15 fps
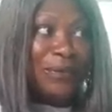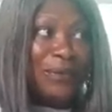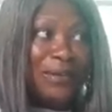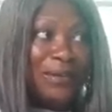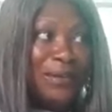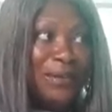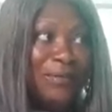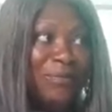
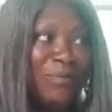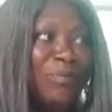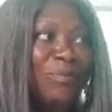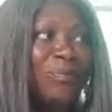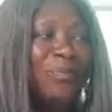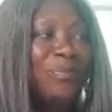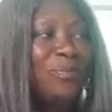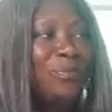
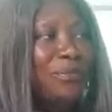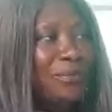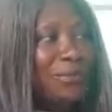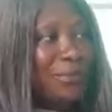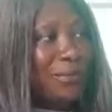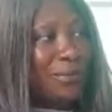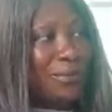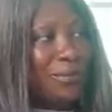
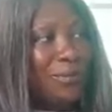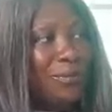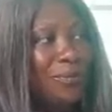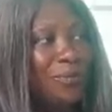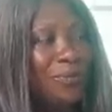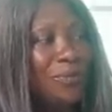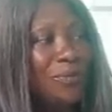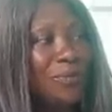
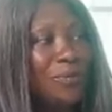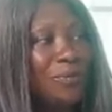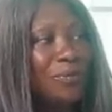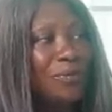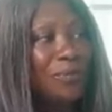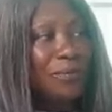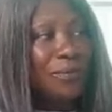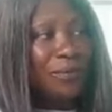
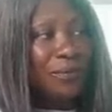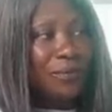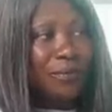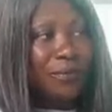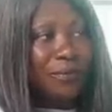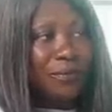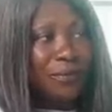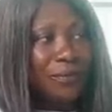
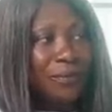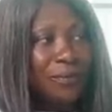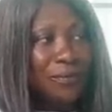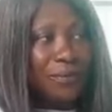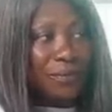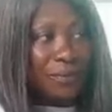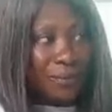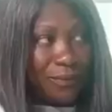
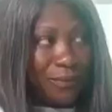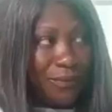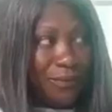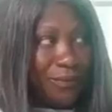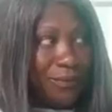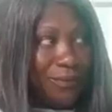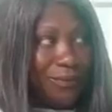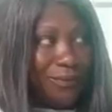
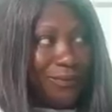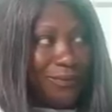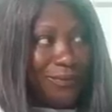This person isn't speaking.